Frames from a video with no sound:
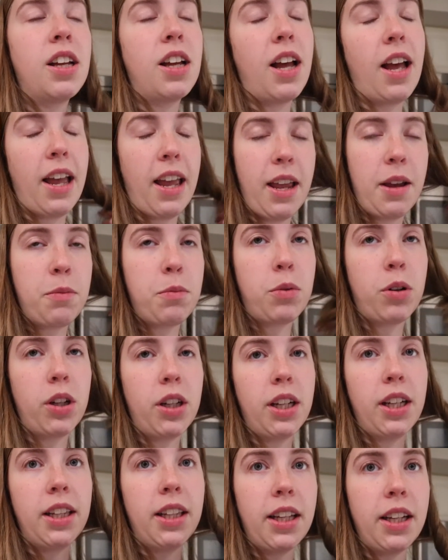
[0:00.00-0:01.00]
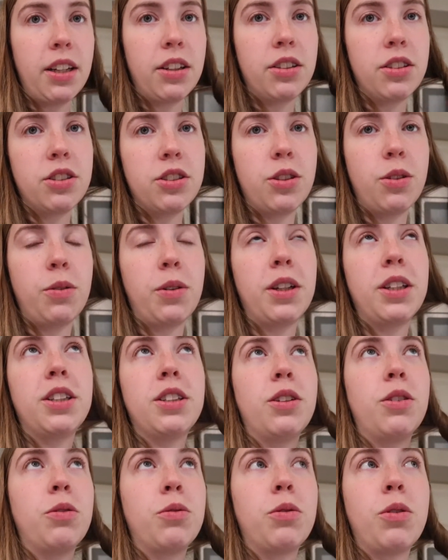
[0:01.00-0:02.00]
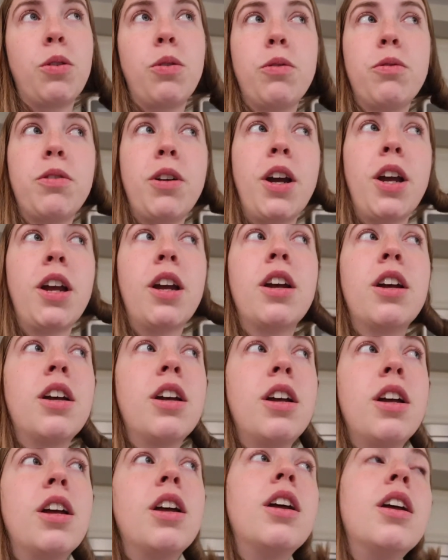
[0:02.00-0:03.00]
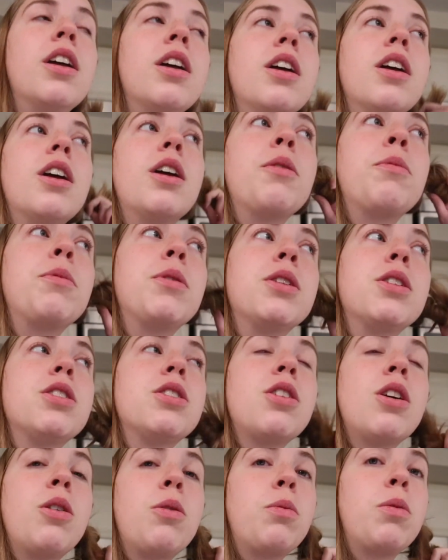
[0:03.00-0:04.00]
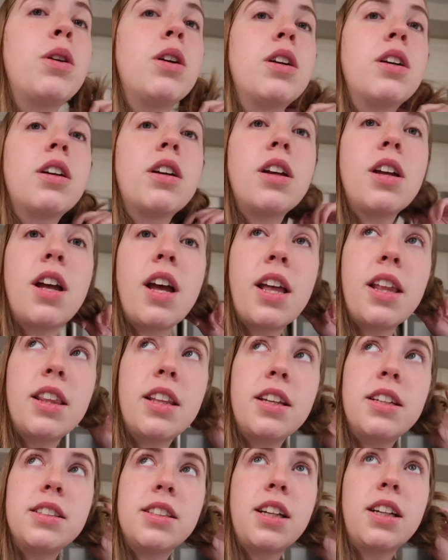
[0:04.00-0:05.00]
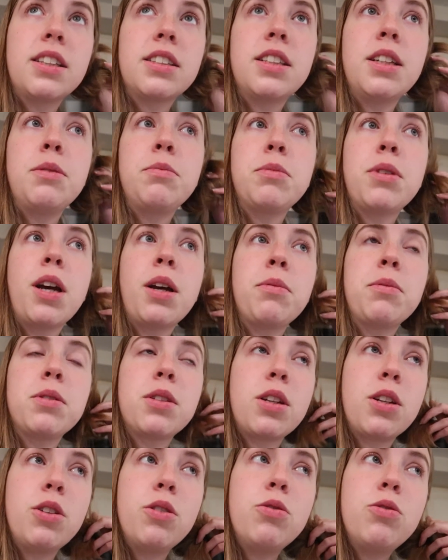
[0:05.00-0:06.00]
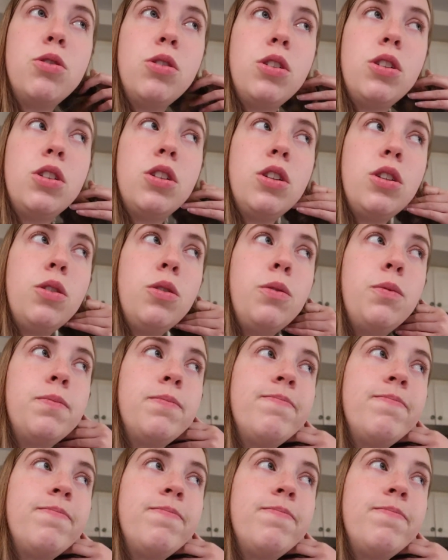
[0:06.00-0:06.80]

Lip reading: I am working later, so I don't know if I'm gonna start work at the exact same time as I usually do.